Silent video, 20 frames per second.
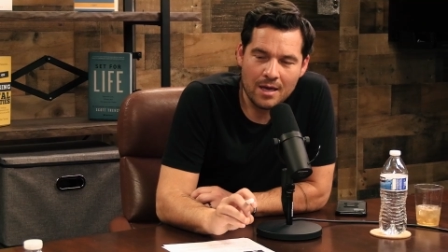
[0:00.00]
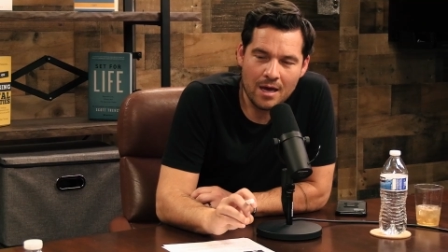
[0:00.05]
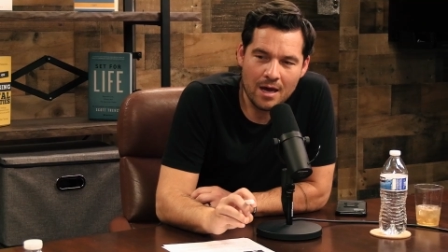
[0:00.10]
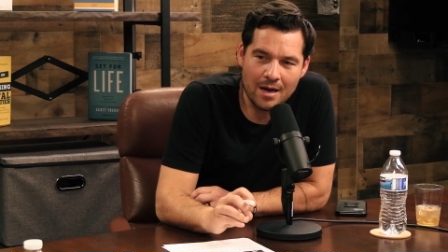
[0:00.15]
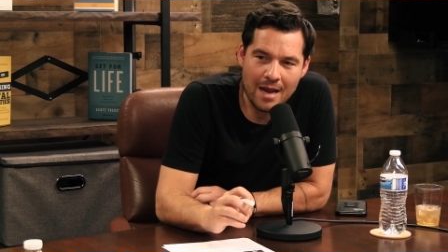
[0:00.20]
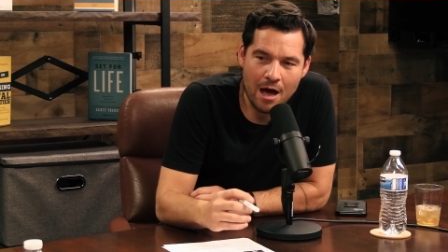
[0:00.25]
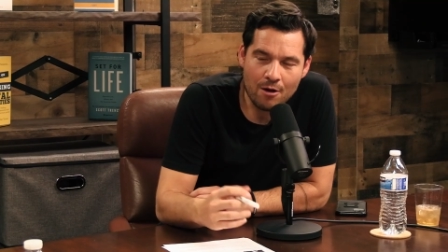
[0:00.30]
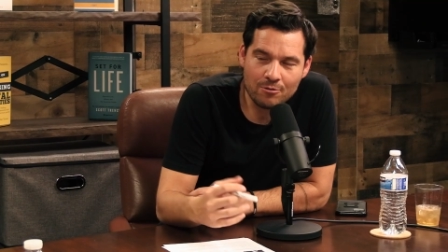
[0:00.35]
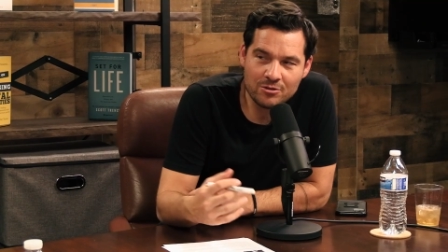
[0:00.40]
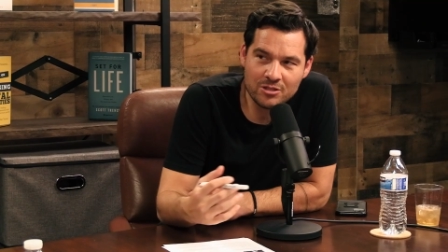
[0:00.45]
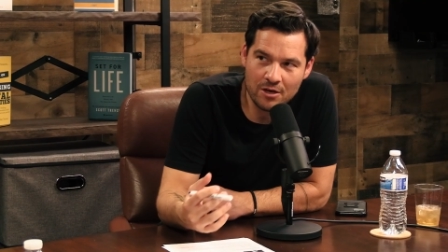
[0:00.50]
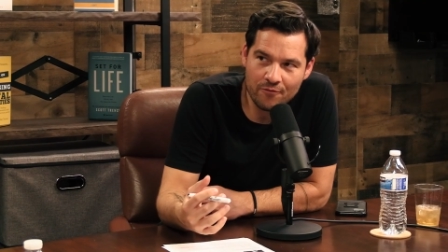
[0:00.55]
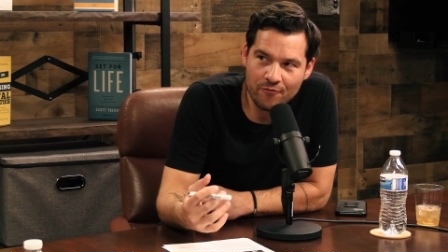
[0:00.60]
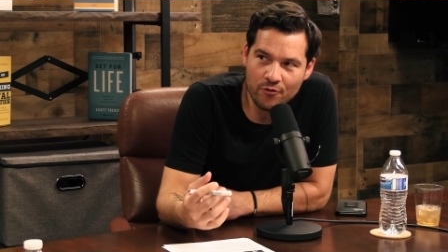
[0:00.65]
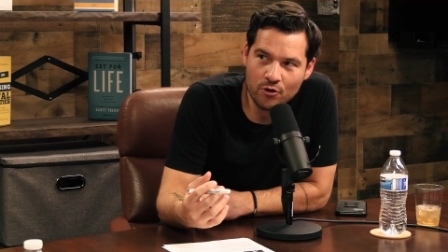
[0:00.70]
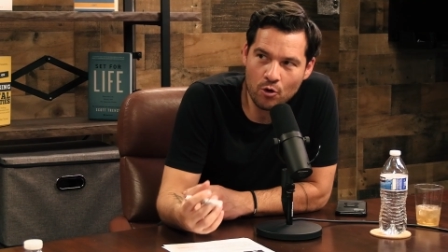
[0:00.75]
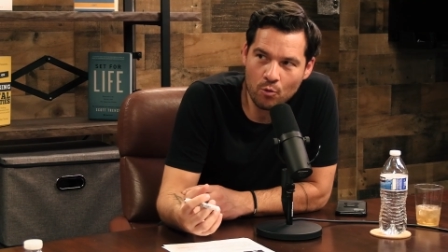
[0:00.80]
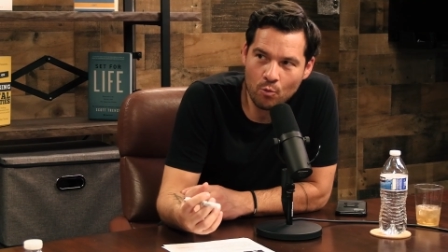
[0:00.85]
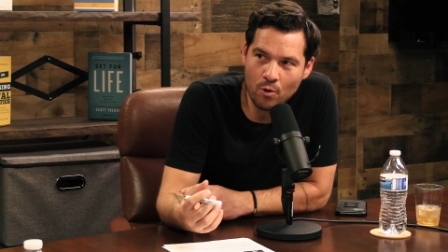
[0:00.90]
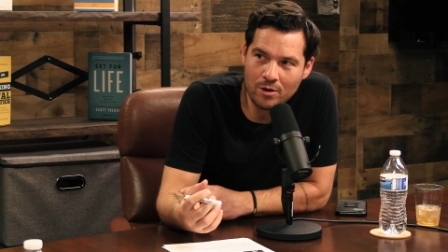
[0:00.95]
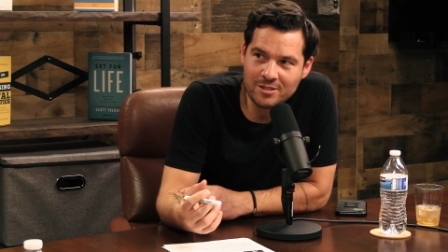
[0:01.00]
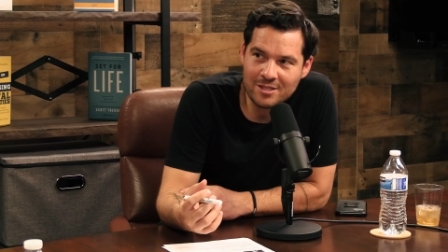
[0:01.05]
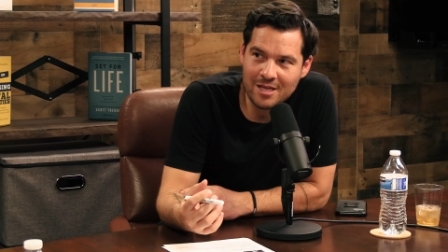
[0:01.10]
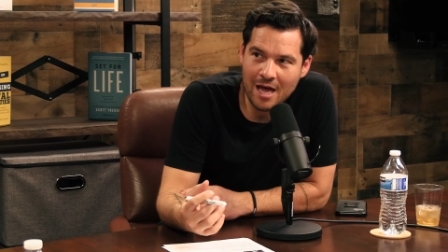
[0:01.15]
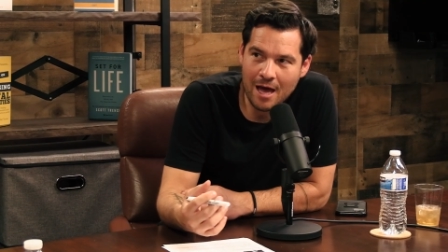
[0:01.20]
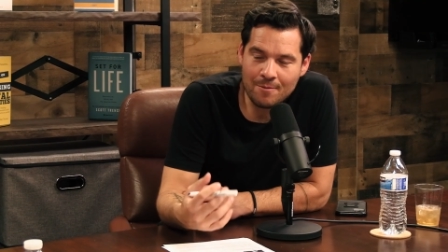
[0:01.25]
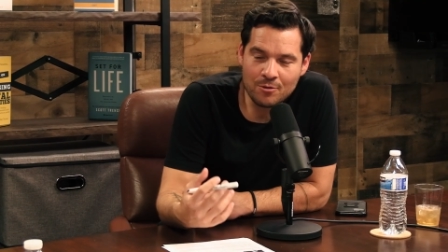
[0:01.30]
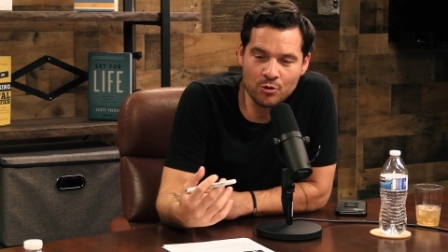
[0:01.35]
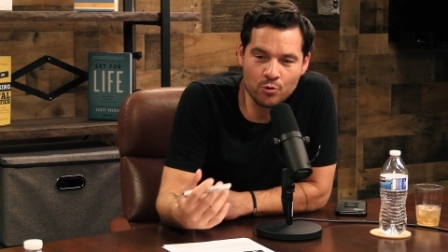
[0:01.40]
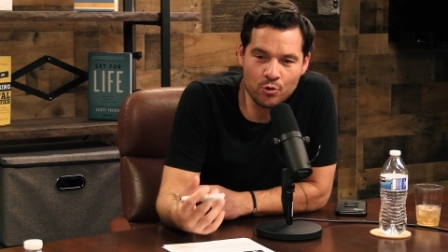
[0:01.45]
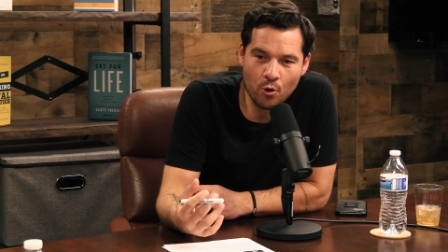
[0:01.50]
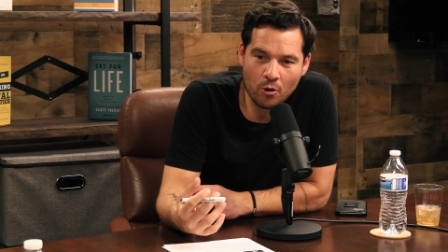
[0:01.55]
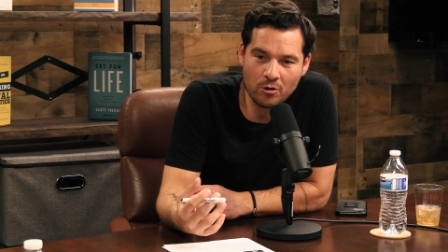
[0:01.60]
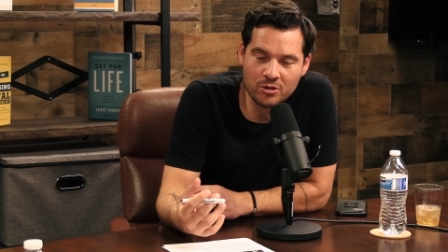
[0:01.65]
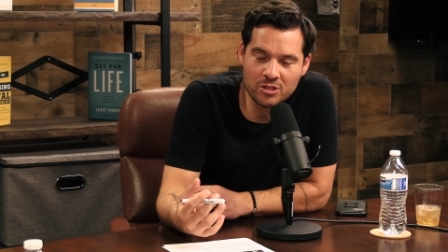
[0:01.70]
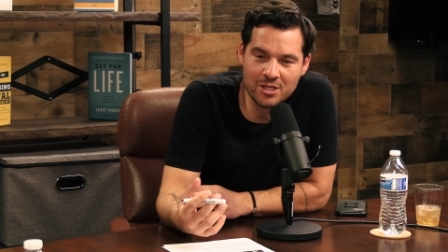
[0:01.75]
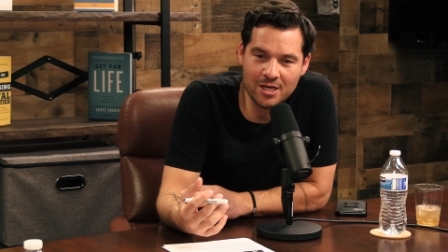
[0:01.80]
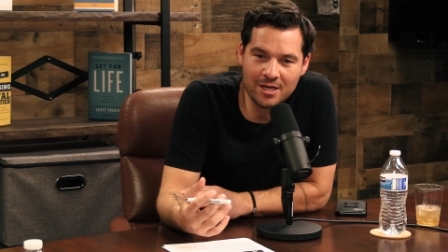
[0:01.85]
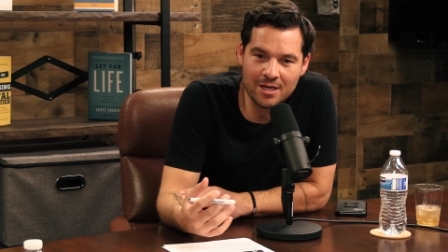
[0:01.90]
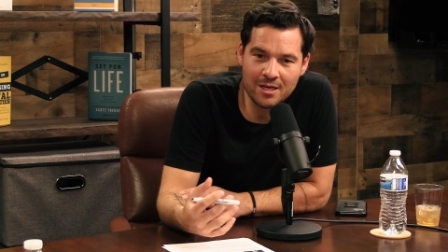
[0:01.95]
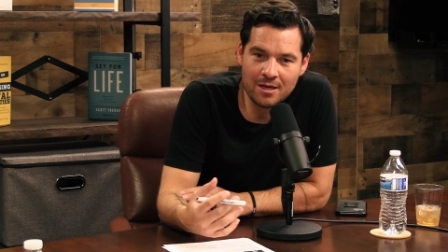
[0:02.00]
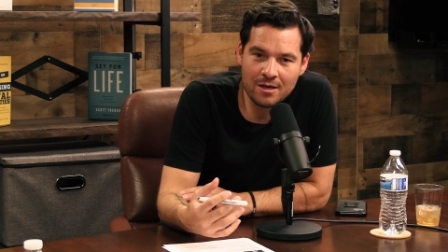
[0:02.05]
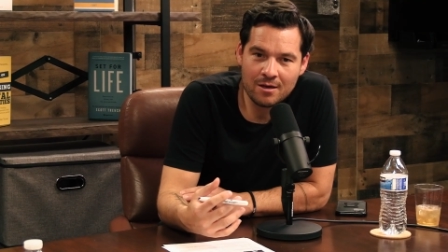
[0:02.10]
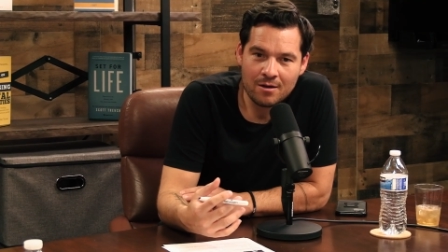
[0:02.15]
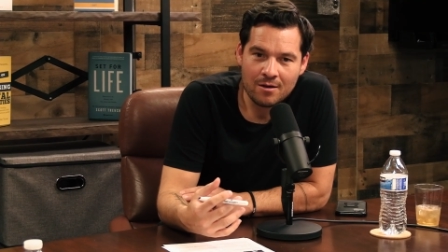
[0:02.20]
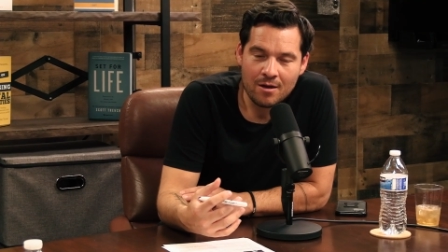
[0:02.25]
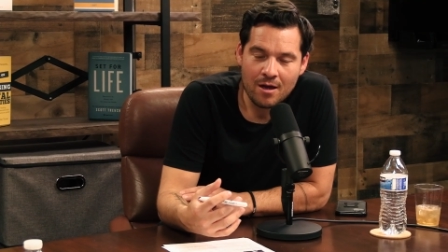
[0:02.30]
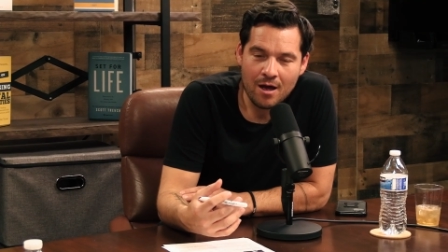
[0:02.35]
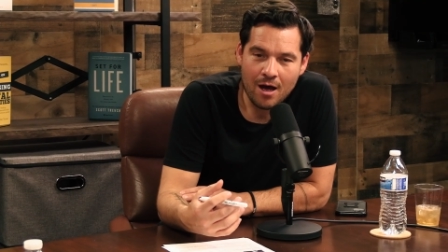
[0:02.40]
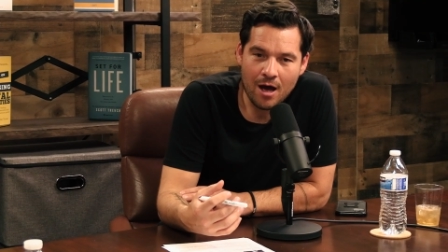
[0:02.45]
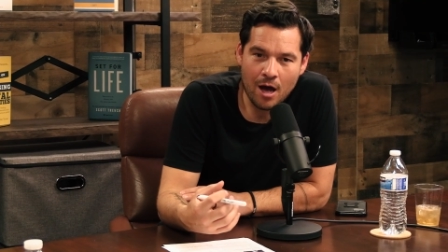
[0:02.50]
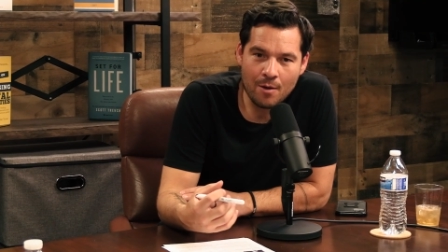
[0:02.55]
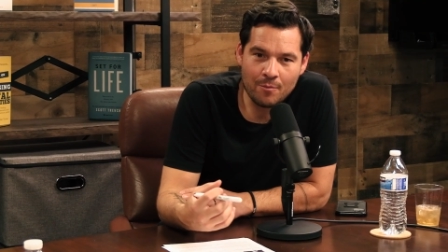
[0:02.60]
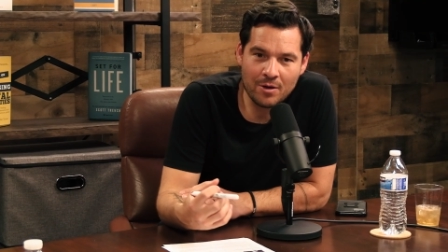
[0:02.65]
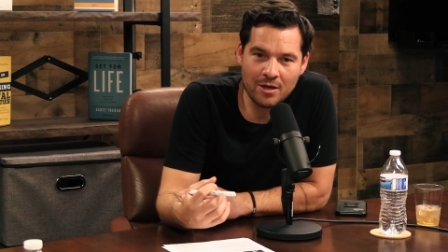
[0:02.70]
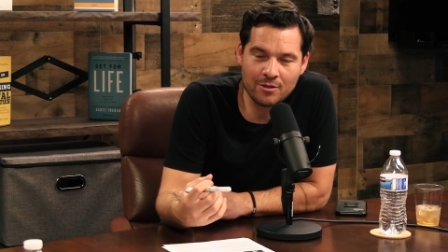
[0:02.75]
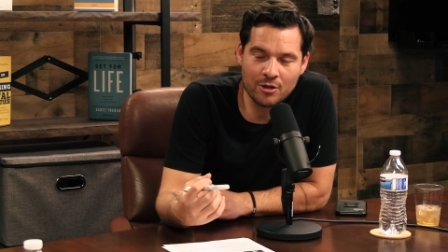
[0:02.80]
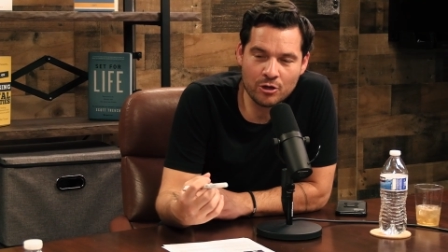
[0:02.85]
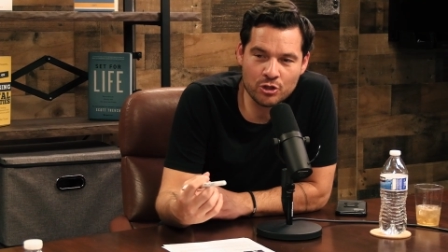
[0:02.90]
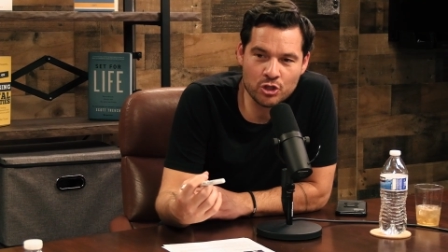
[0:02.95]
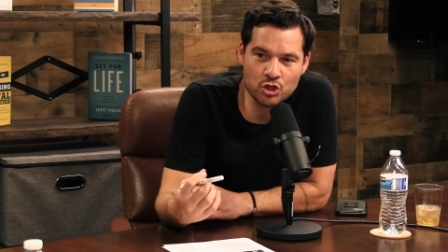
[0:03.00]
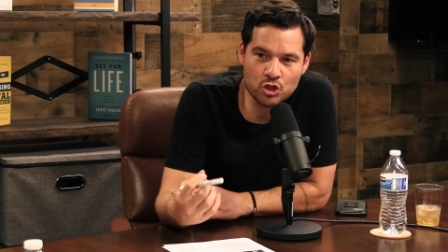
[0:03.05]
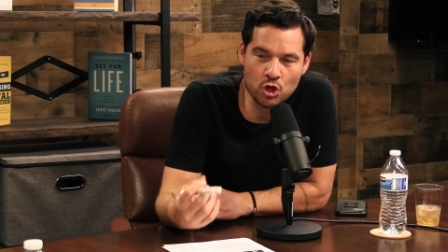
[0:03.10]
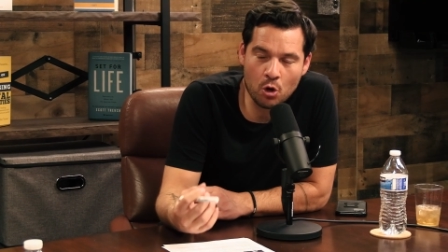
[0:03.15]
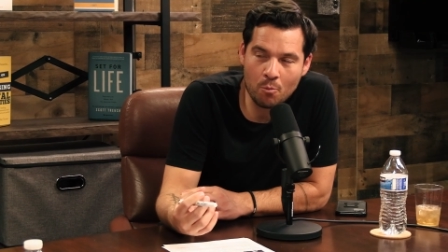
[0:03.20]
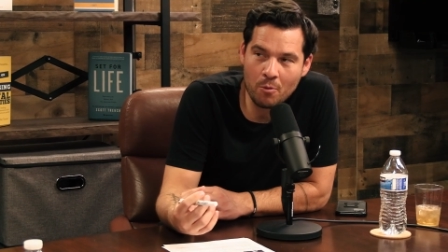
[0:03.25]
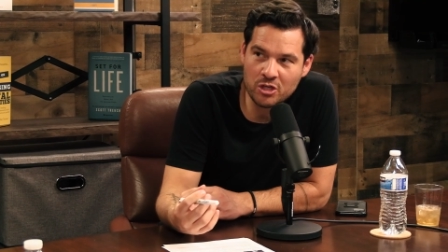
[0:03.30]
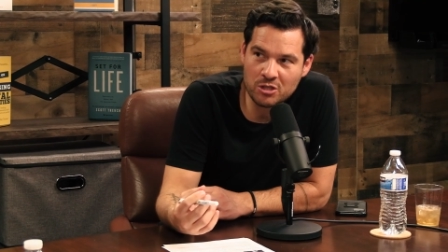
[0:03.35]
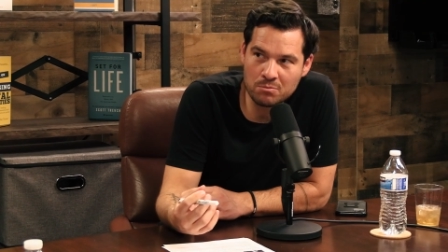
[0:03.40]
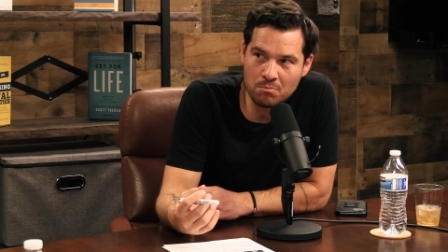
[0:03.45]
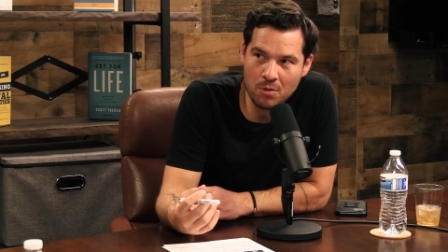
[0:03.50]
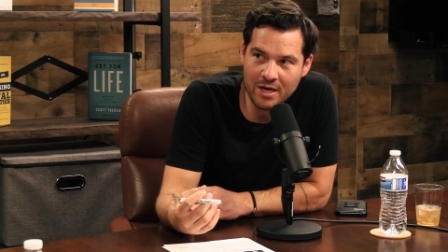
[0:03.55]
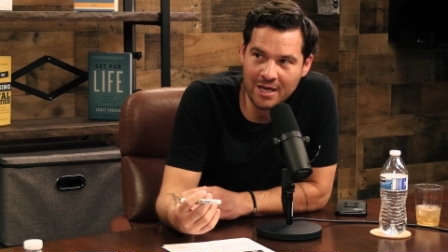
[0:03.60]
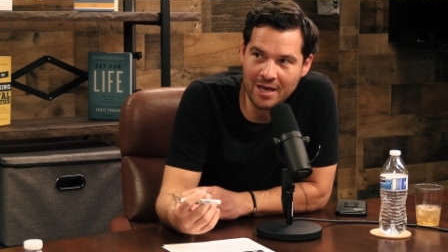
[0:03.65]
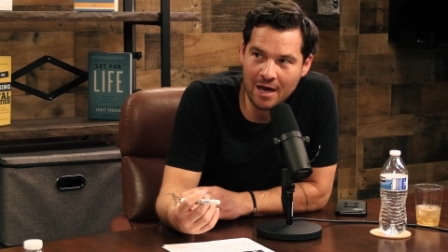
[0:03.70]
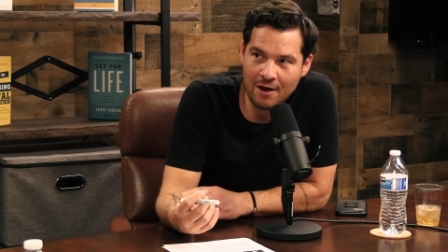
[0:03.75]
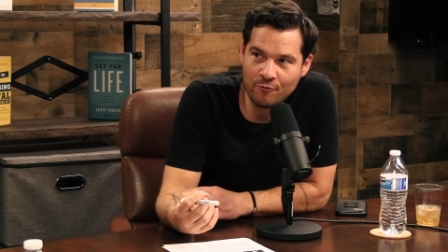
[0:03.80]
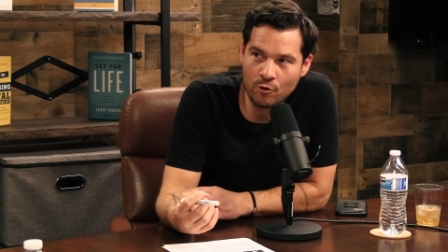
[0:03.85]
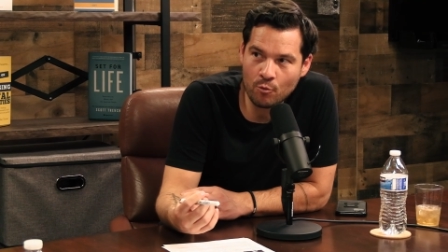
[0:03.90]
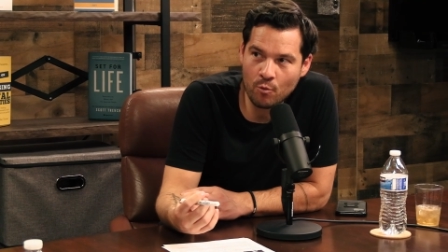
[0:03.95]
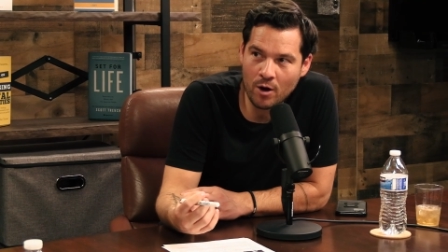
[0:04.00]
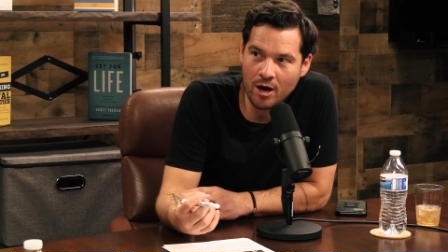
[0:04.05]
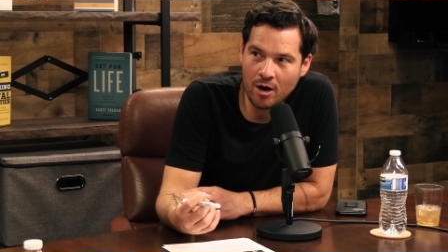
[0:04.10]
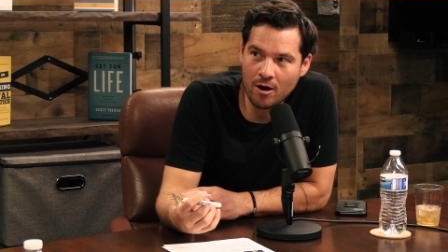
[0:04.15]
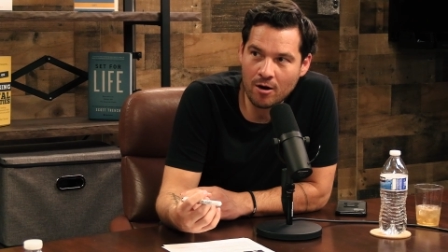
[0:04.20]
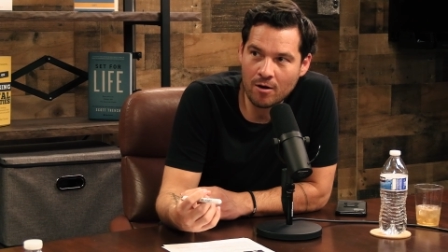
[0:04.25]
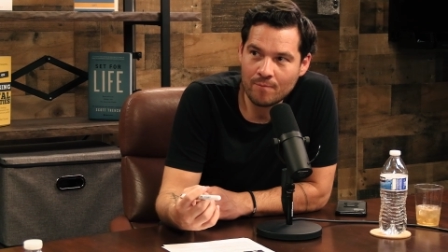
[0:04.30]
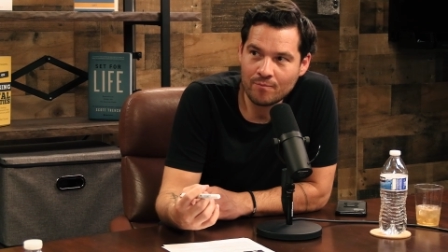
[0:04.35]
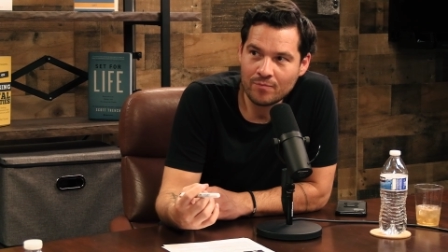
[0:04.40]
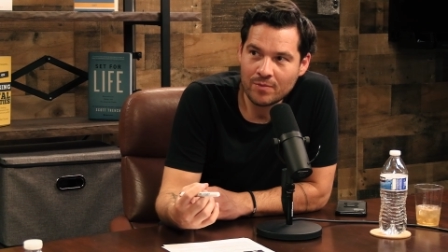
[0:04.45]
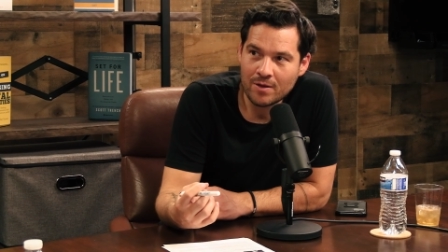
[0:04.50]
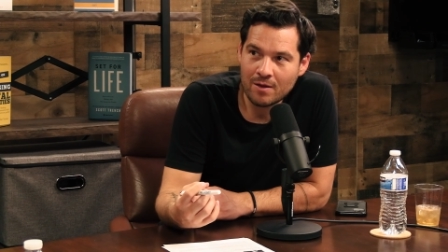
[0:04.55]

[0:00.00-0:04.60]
as well. Yeah, and how difficult was that? New York City. I mean, there's so much money everywhere.